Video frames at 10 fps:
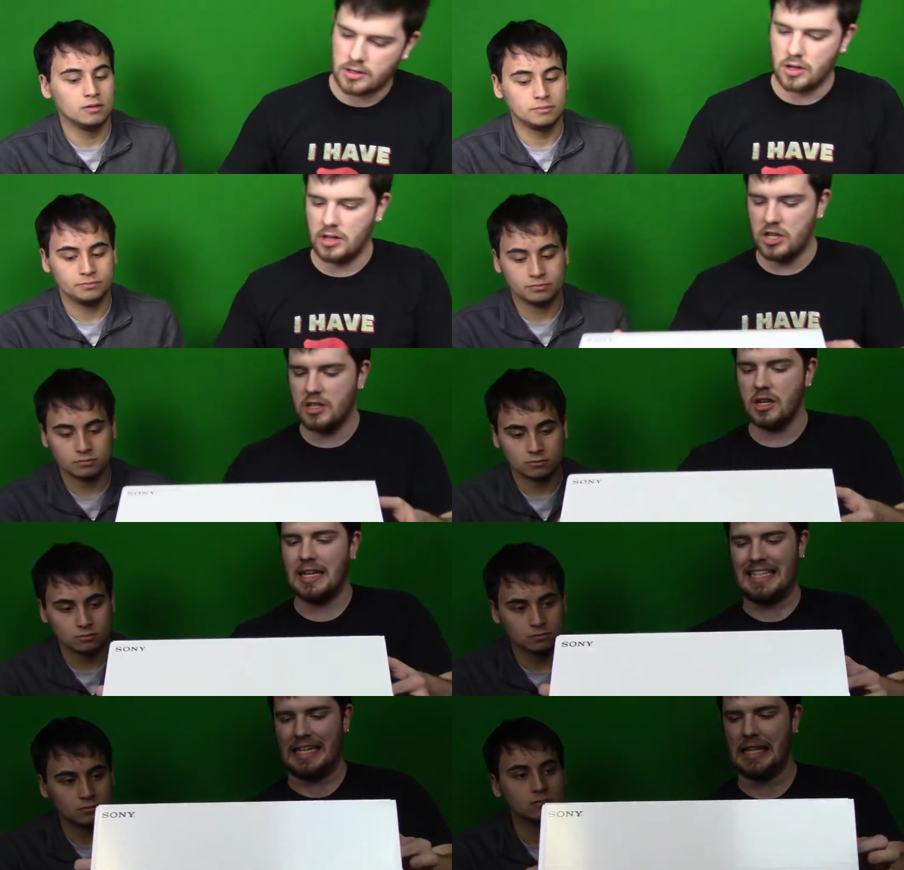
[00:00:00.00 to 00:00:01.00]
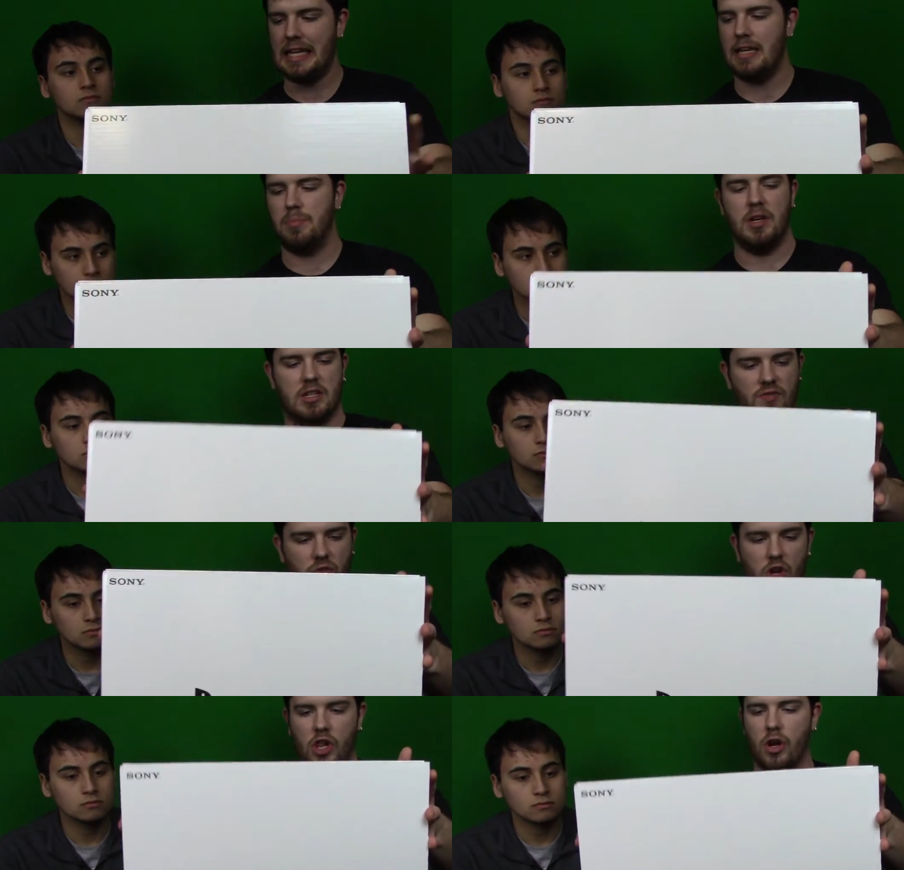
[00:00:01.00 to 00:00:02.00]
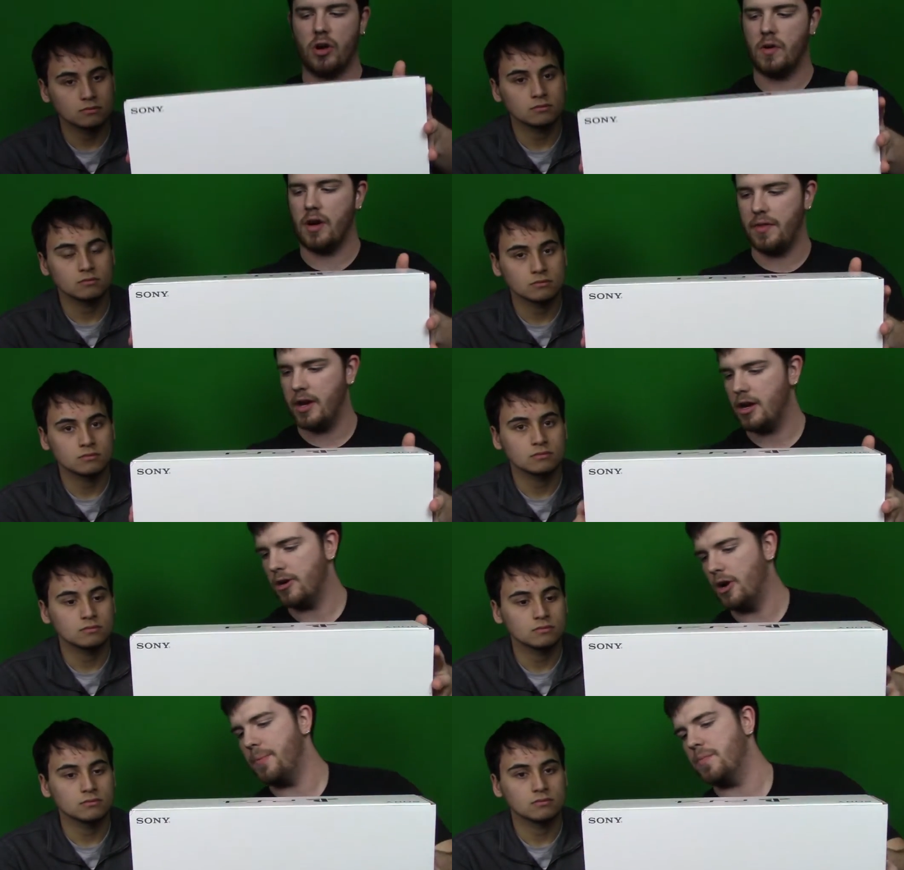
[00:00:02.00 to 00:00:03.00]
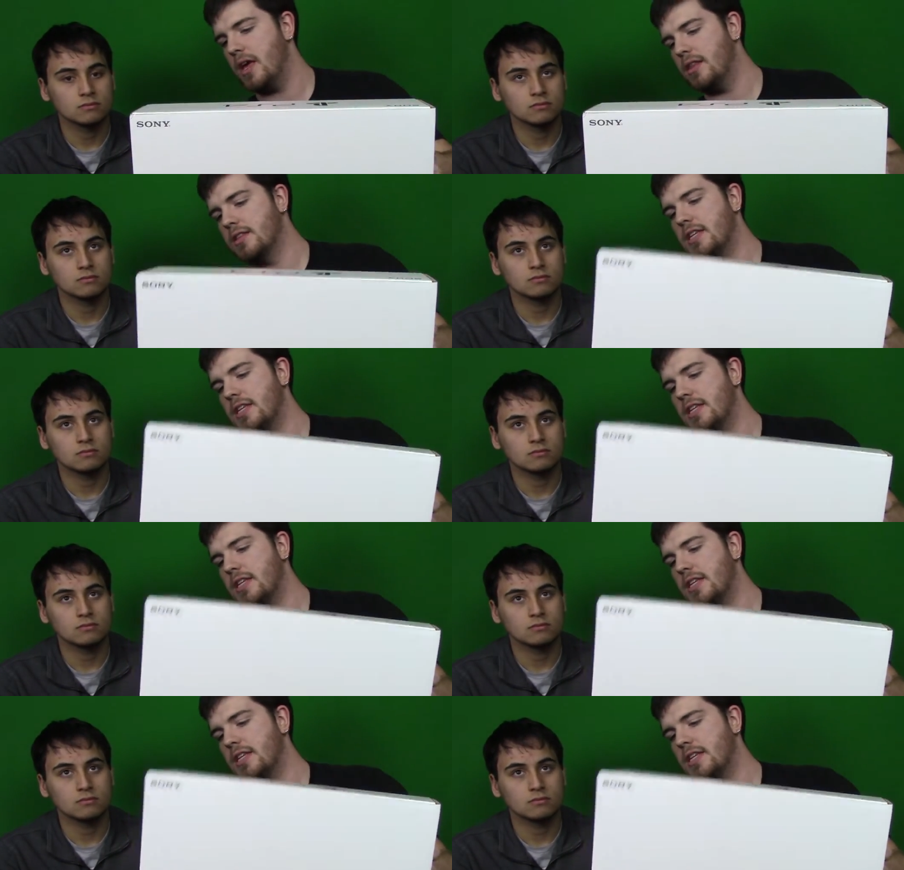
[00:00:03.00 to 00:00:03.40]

Speaker 1: so you can see it's a nice clean PS4 logo on there. Oh, and the